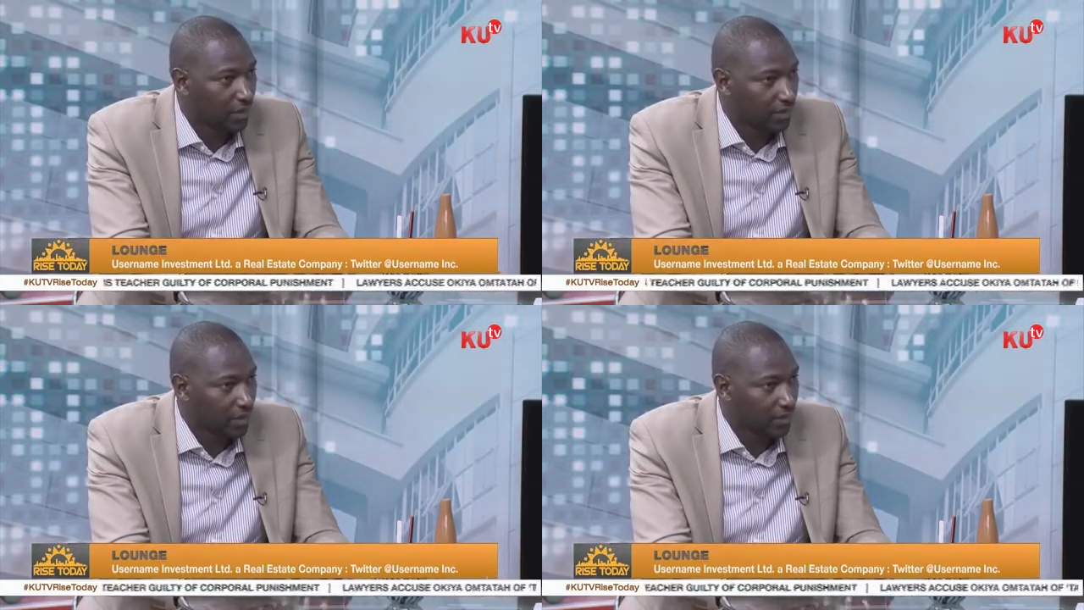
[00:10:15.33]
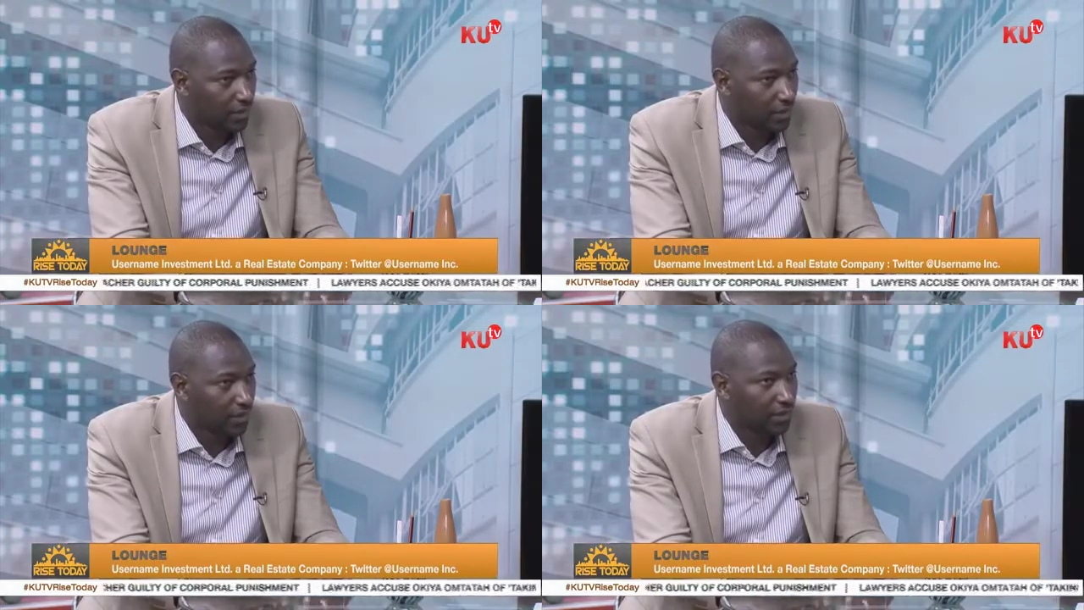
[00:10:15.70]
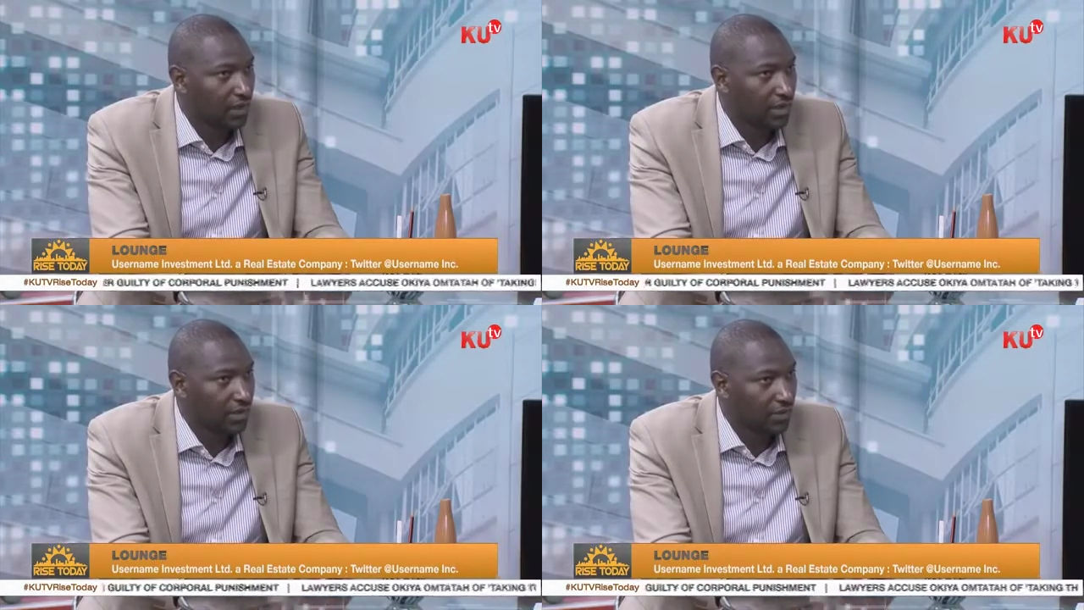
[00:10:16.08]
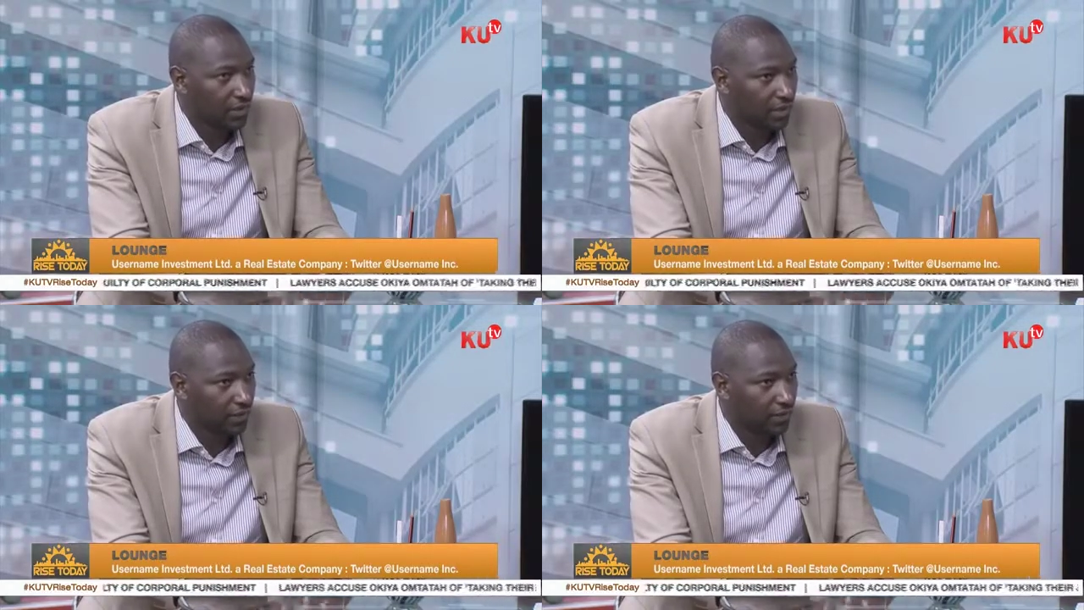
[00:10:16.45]
We do a lot of research.
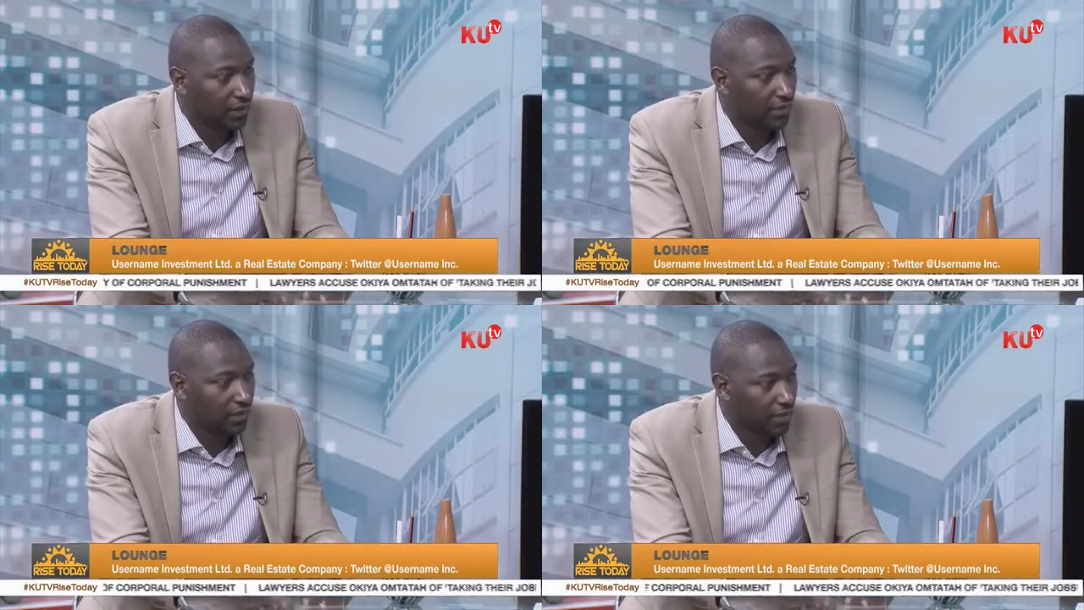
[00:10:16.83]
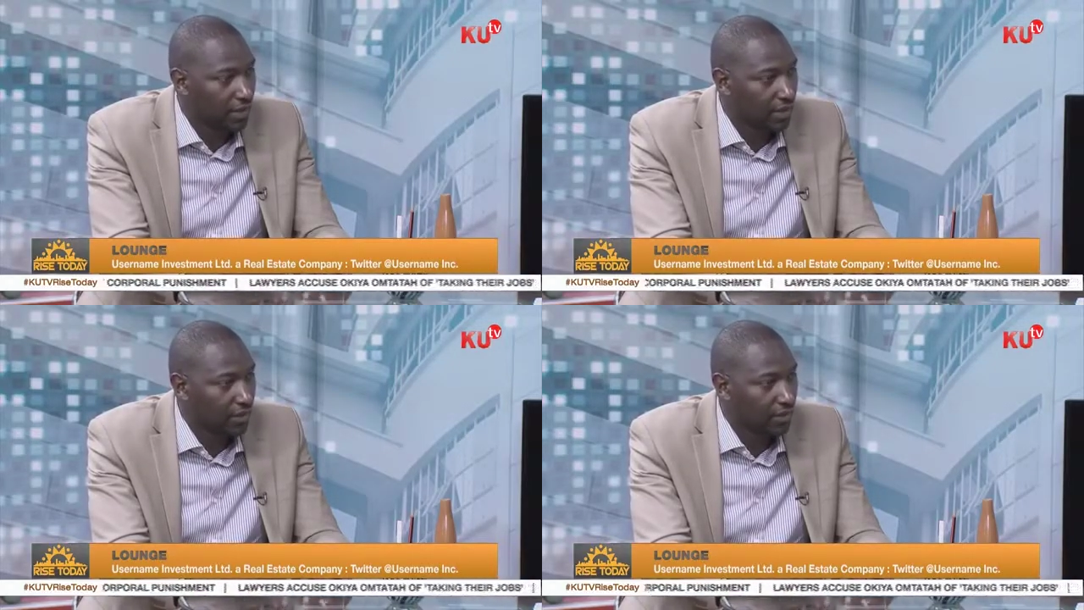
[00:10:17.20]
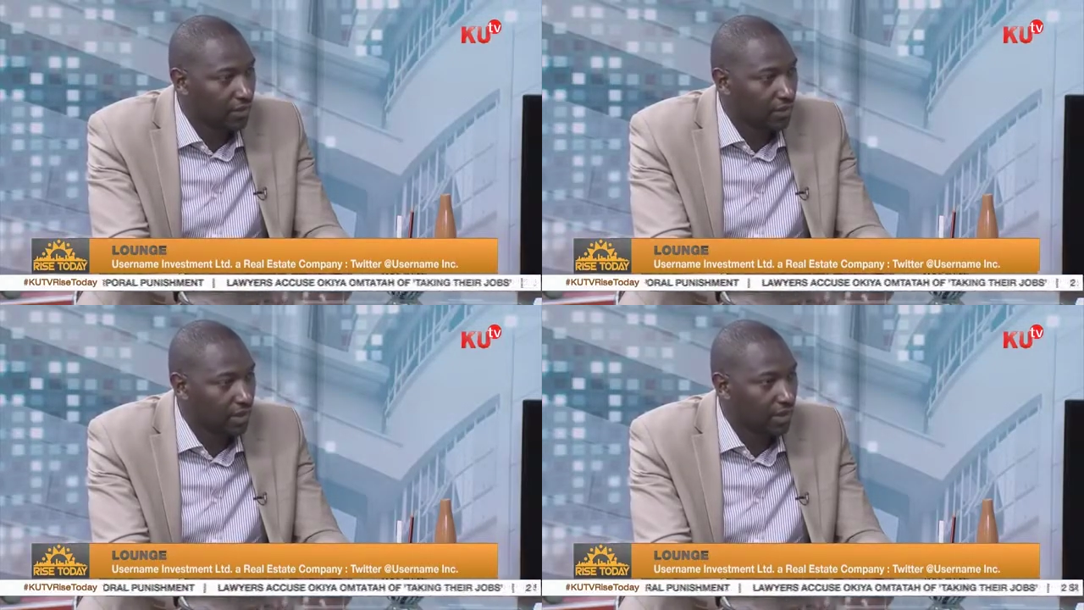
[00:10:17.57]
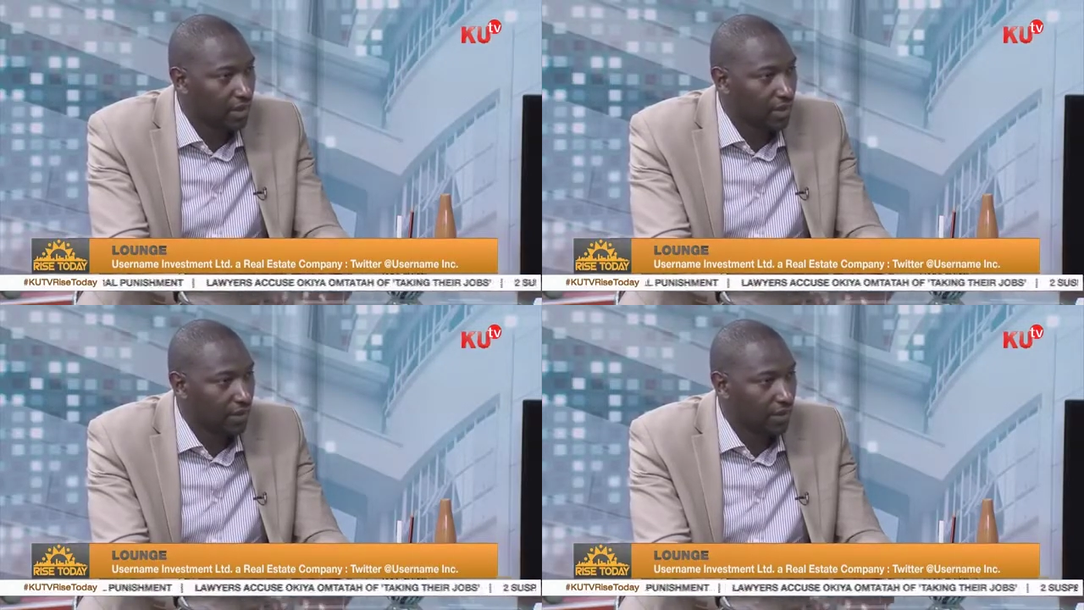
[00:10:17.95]
We confirm everything is okay
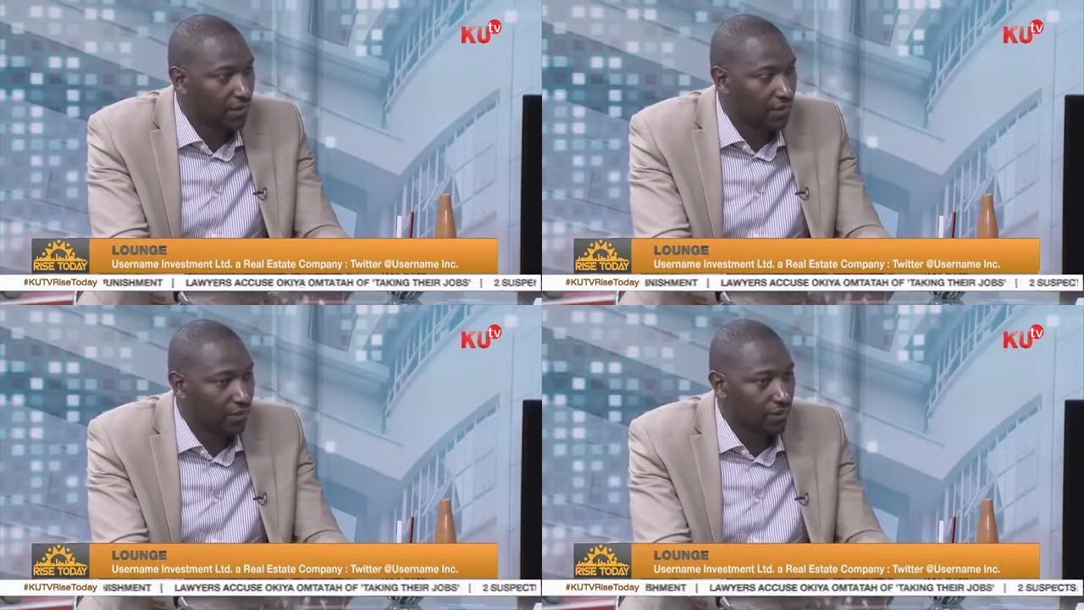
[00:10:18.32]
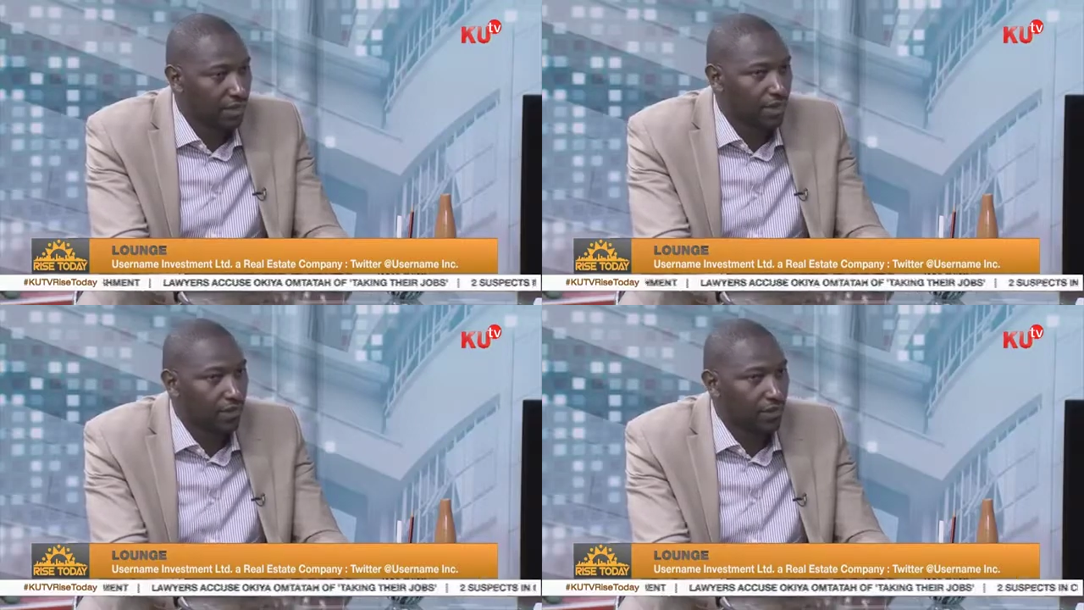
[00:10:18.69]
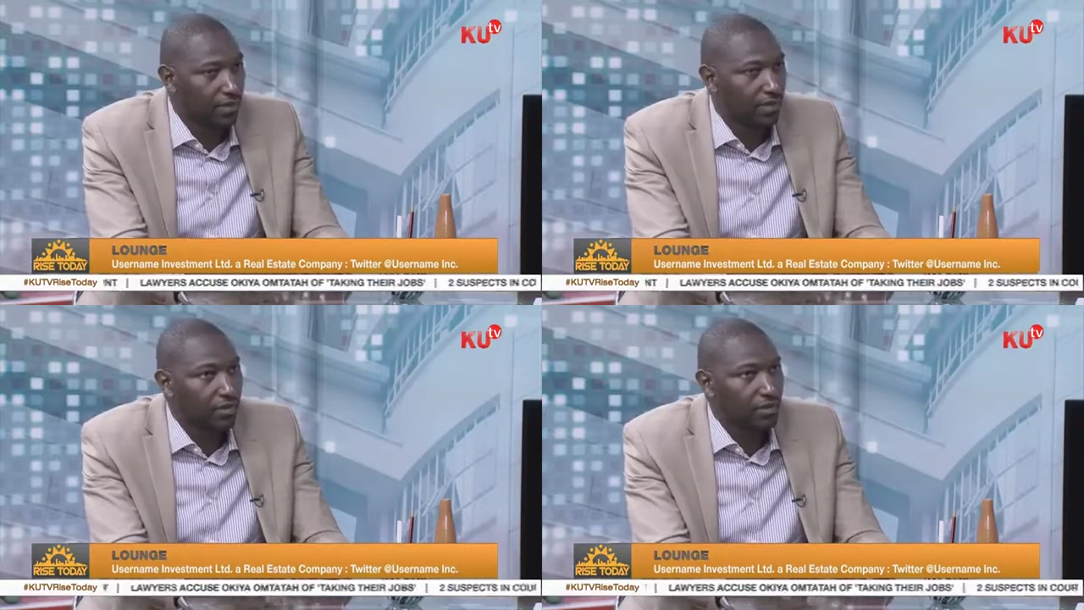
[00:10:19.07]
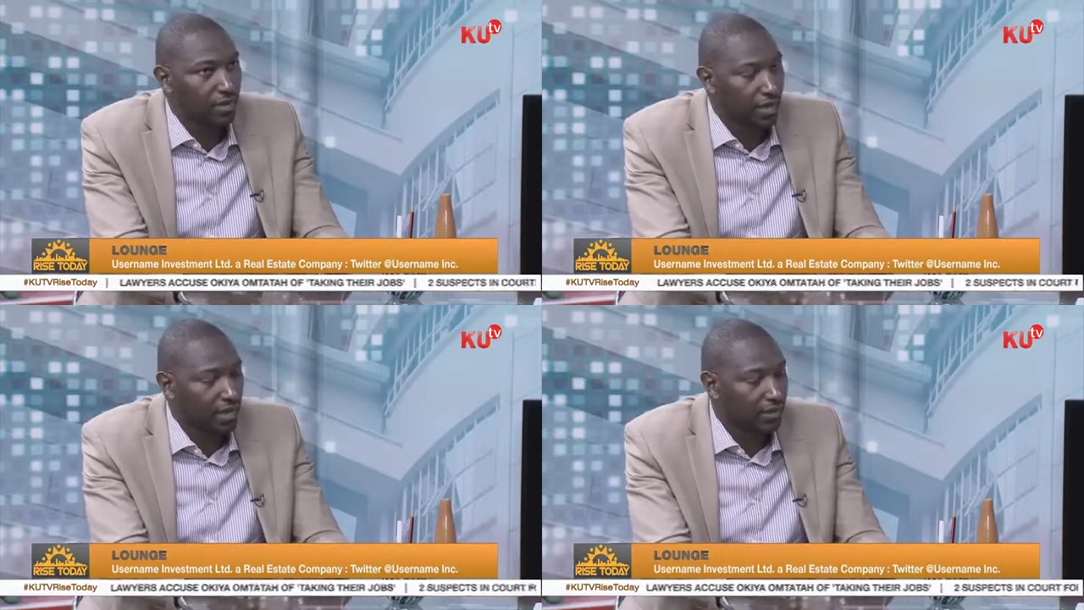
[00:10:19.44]
before we give them out
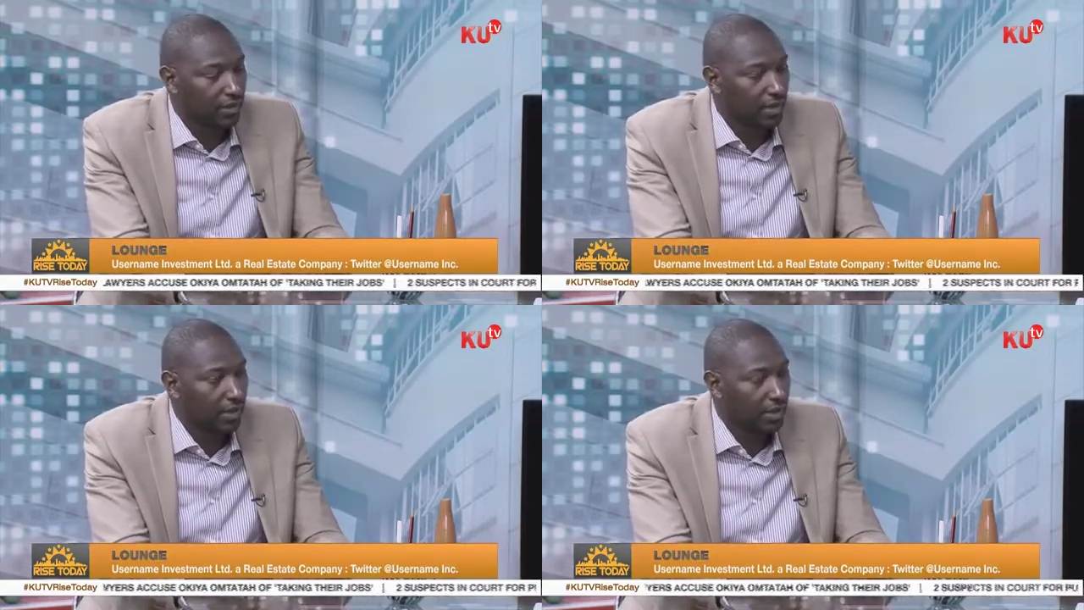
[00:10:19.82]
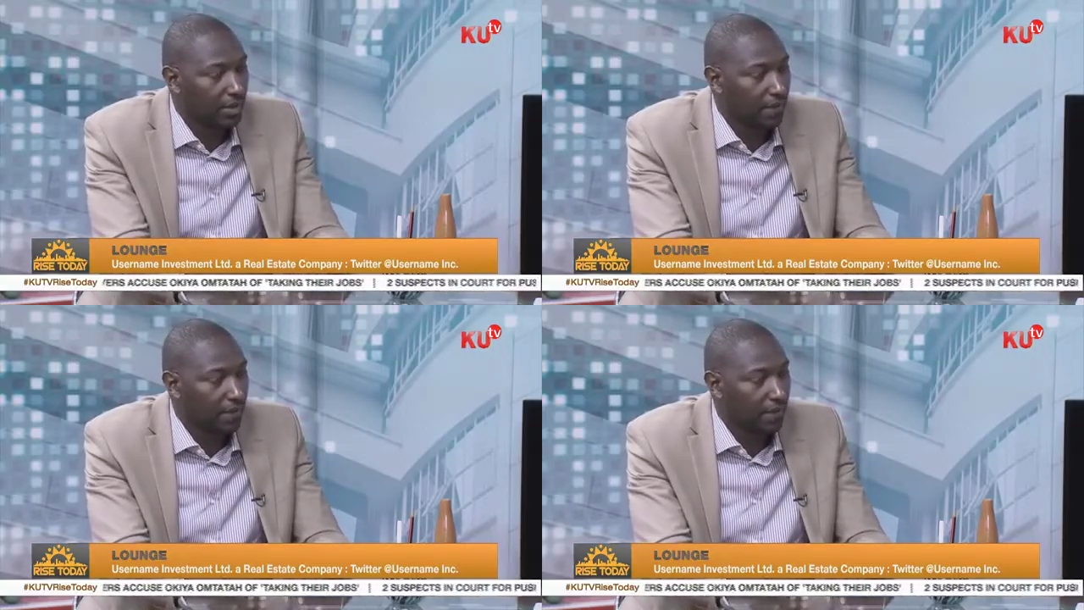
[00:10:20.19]
to the customer.